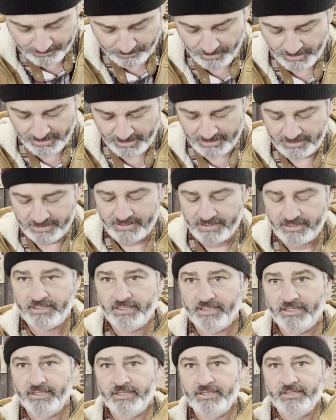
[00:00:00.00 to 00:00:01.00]
brace,
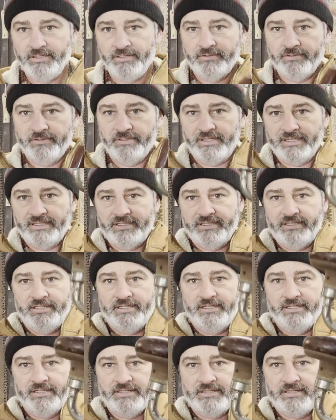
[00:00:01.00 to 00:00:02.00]
like
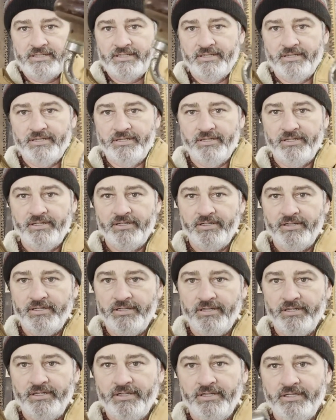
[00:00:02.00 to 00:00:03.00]
this.
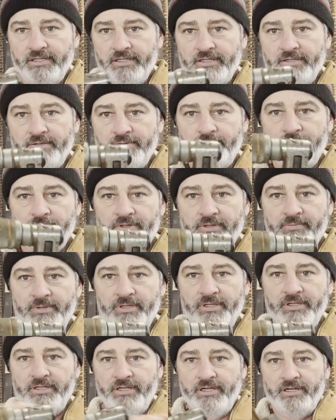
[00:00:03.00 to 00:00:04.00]
Put the
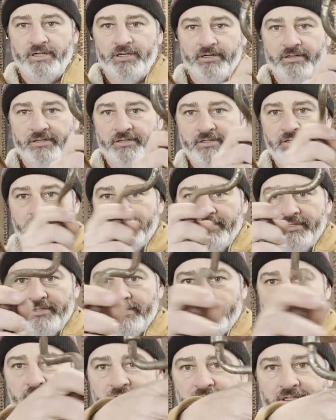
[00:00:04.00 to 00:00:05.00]
bit in here
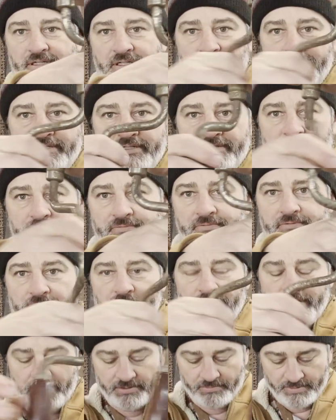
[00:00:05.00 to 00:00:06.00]
and
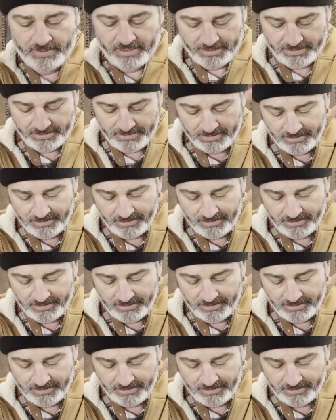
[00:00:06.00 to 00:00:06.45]
crank away.